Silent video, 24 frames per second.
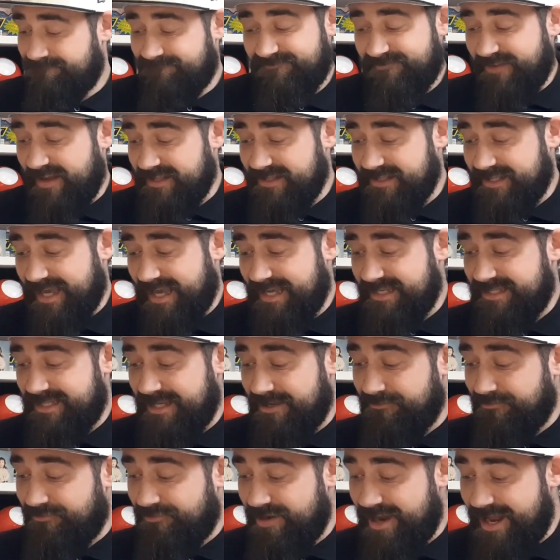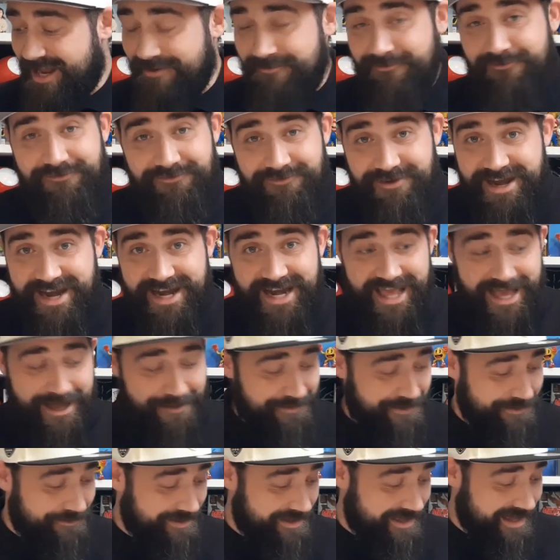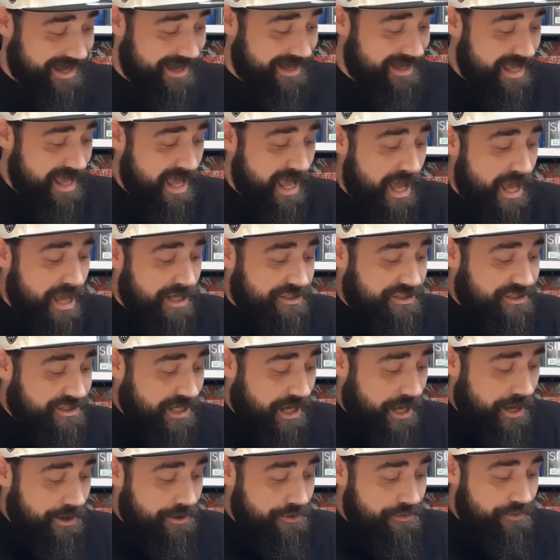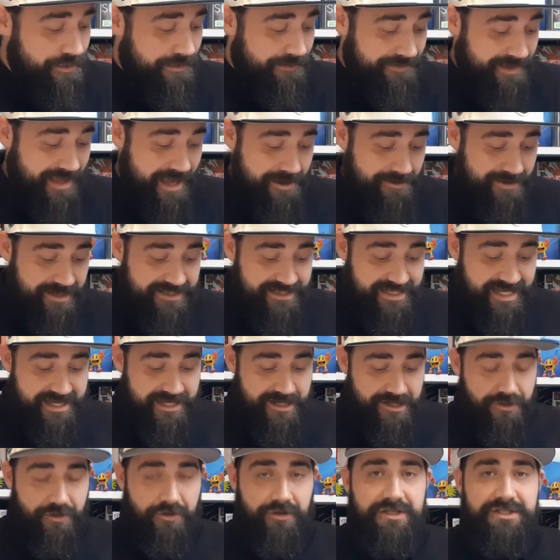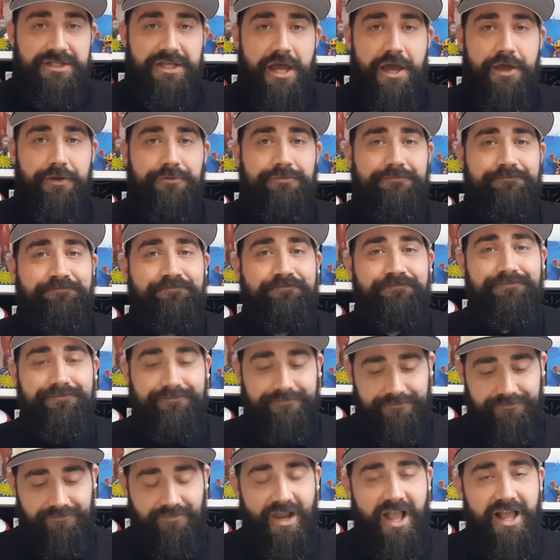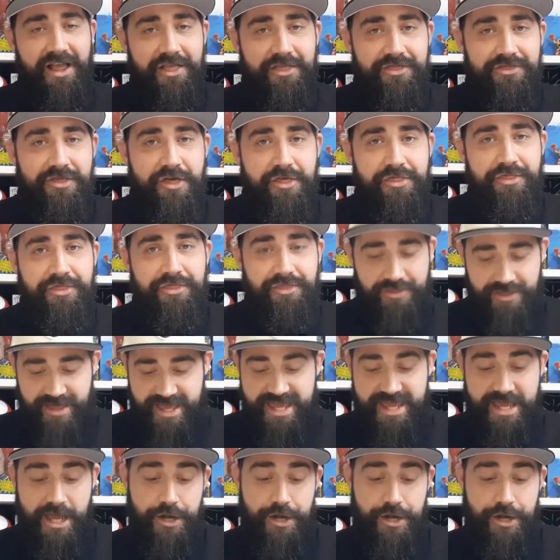Fantastic. Really happy with that. So now let's take a look. So the